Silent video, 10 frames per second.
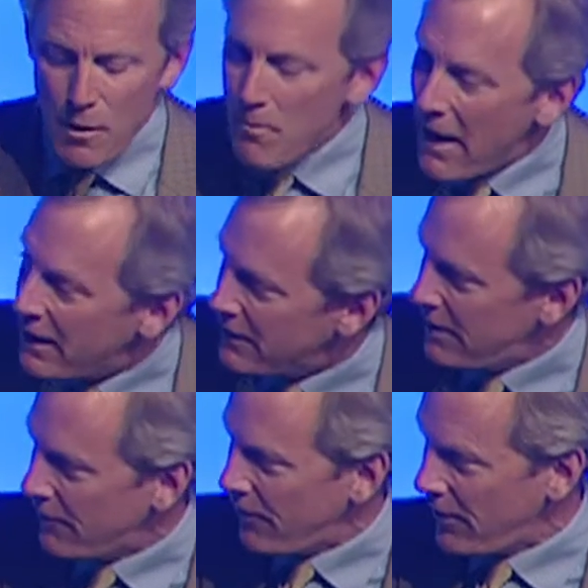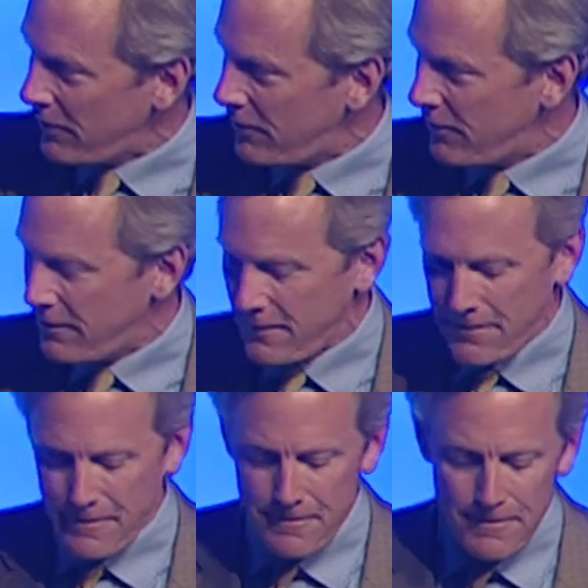make a difference.
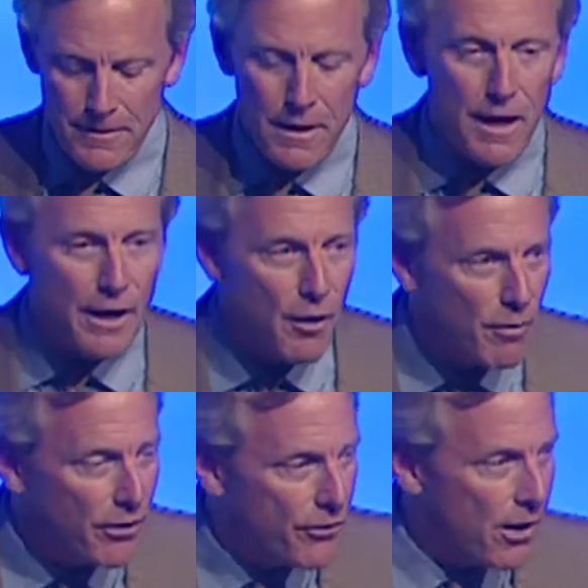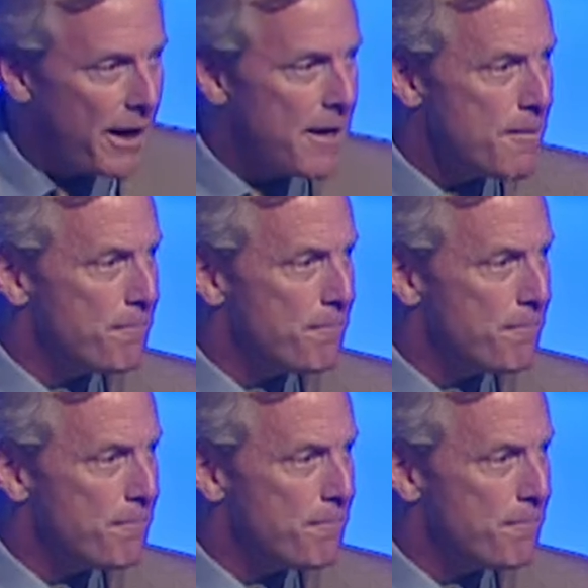And number 3,